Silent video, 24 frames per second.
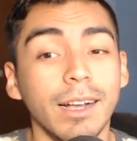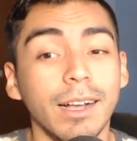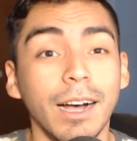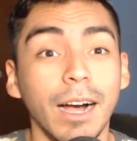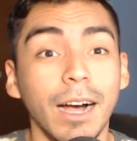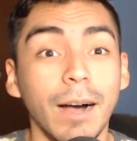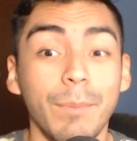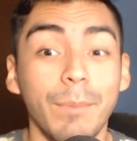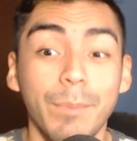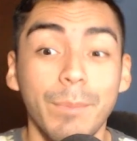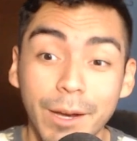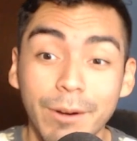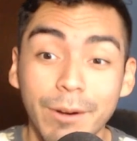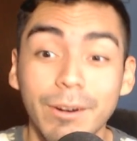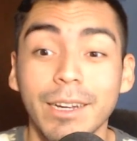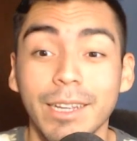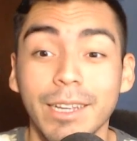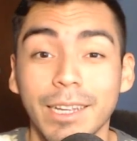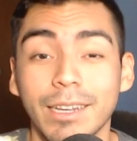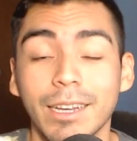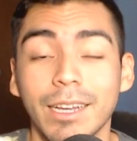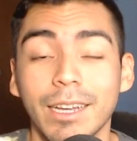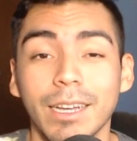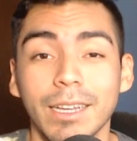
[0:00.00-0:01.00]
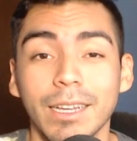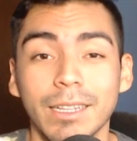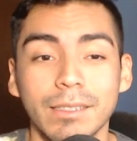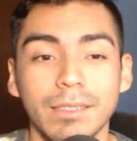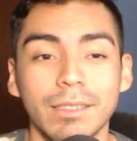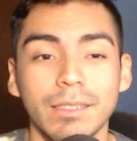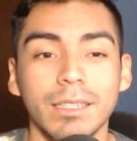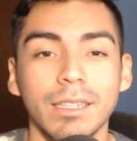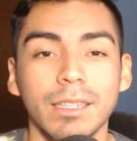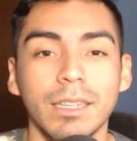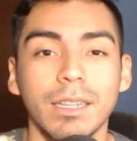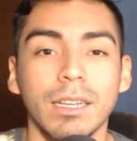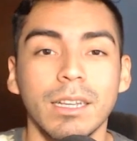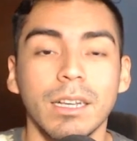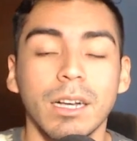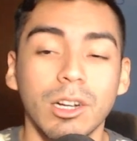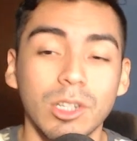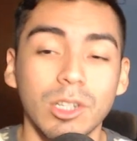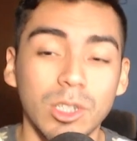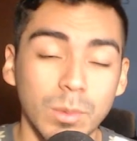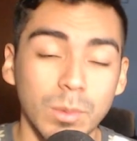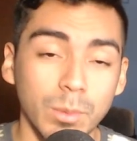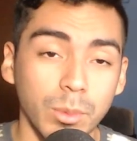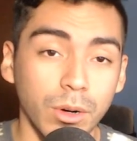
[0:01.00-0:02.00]
Americanize
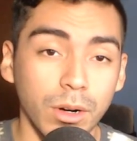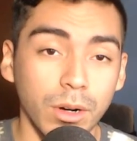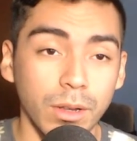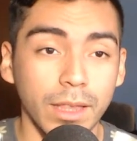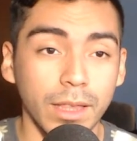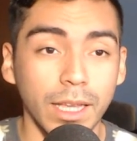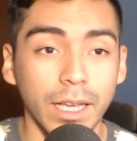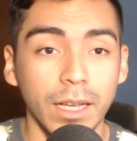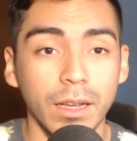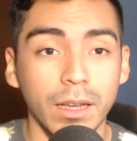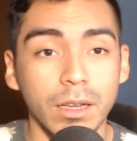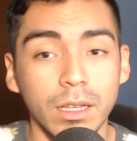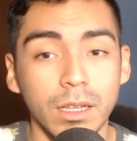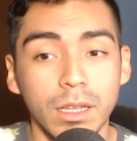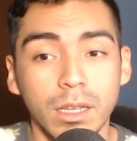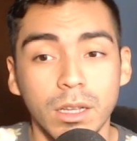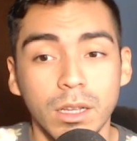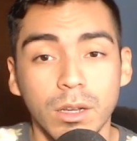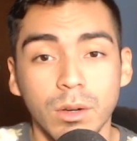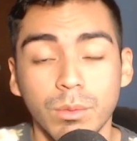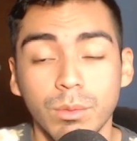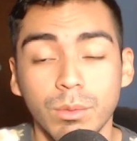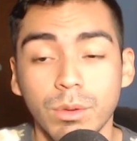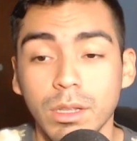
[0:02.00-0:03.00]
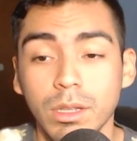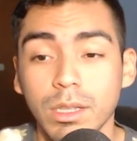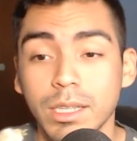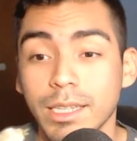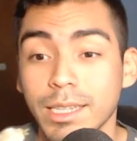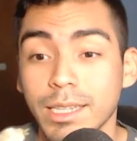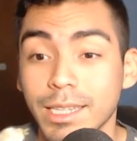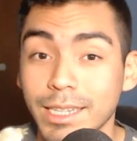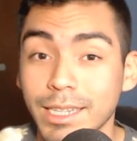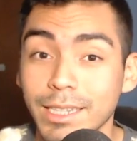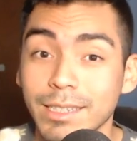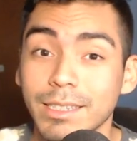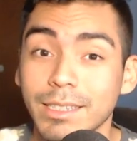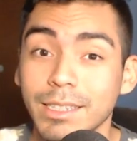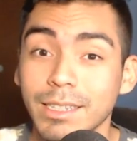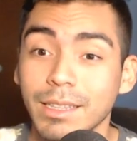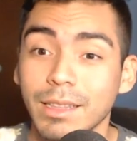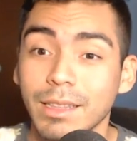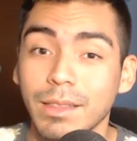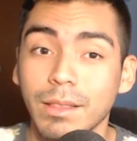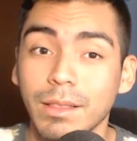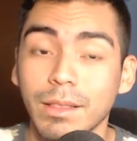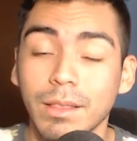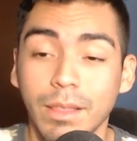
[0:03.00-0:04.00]
a sport that really isn't
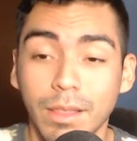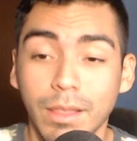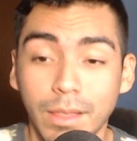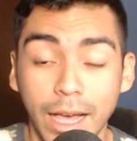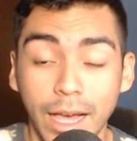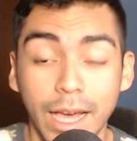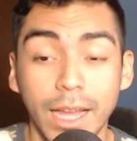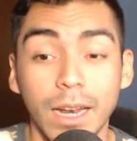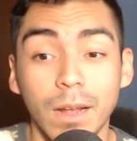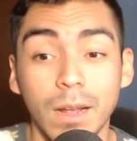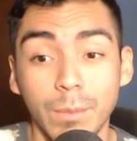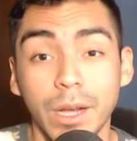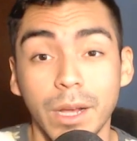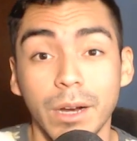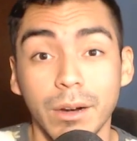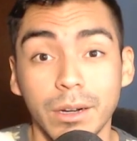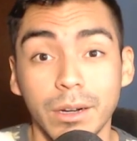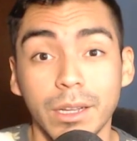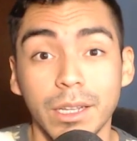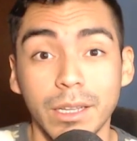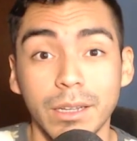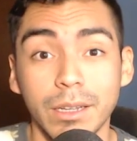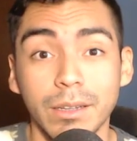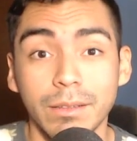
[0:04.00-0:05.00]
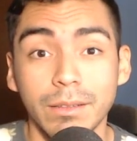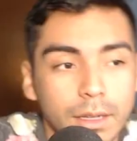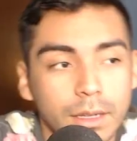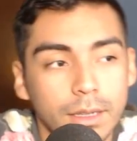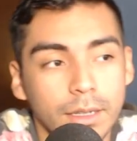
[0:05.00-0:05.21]
that American.